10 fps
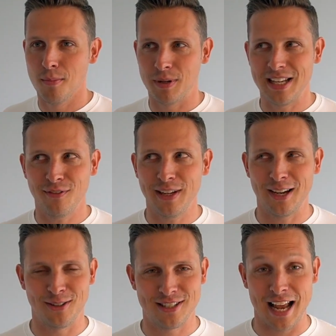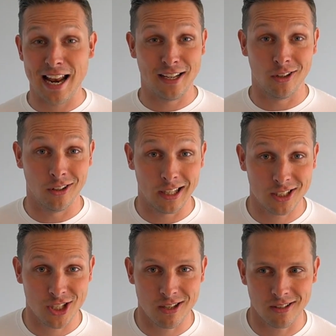but nothing outstanding or
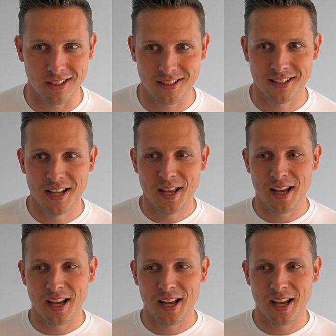luxurious,